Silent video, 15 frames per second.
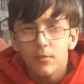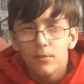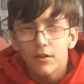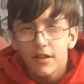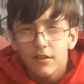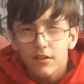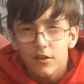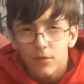
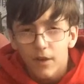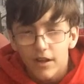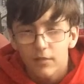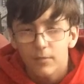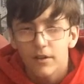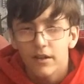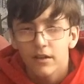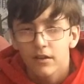please
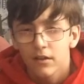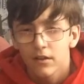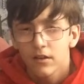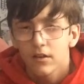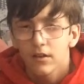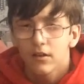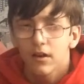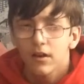correct me,
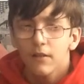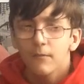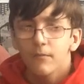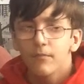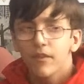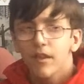right?